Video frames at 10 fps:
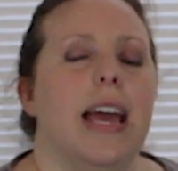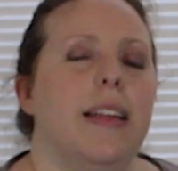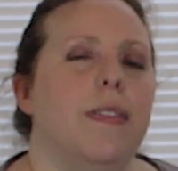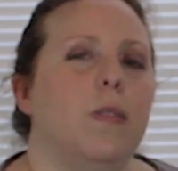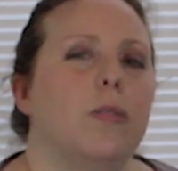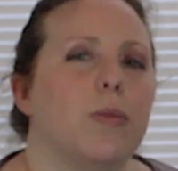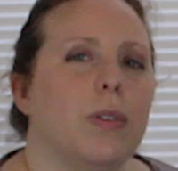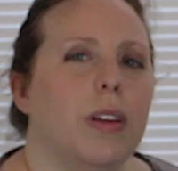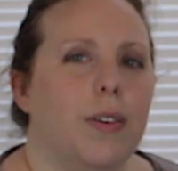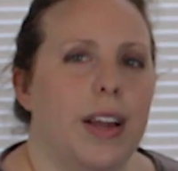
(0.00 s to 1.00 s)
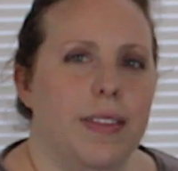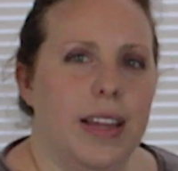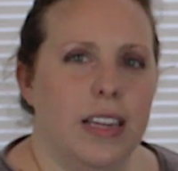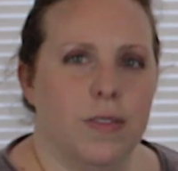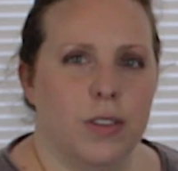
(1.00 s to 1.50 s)
And those are really great
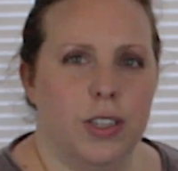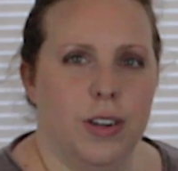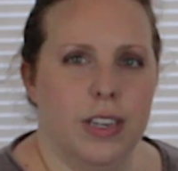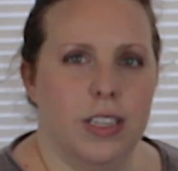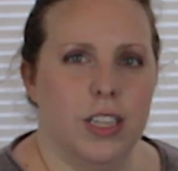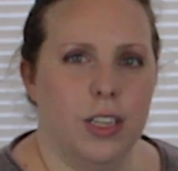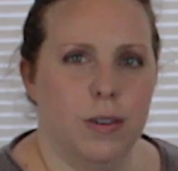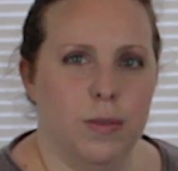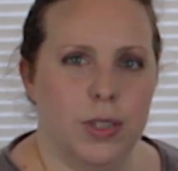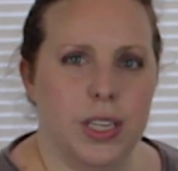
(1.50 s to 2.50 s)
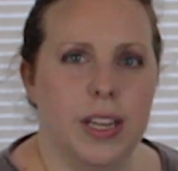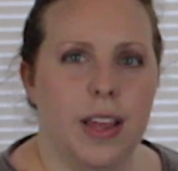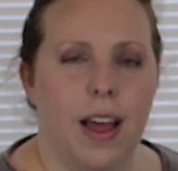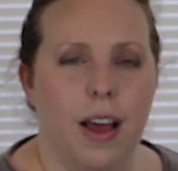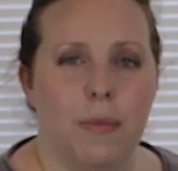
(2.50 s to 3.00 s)
things for students to use
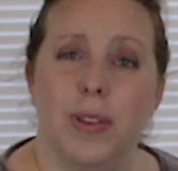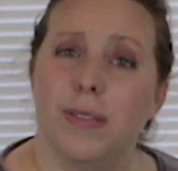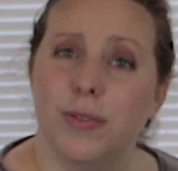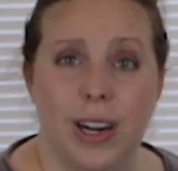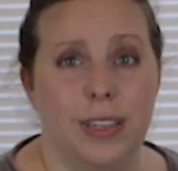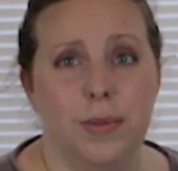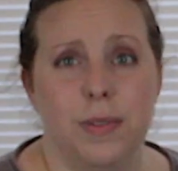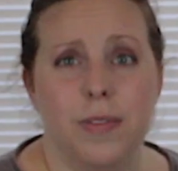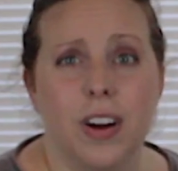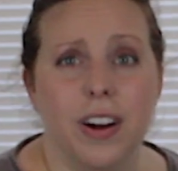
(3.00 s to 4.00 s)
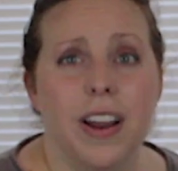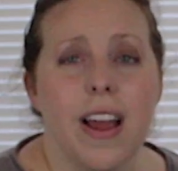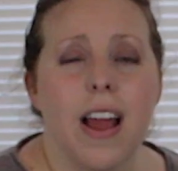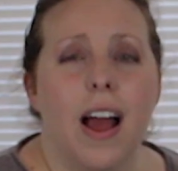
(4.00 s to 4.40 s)
um, when they're trying to infer.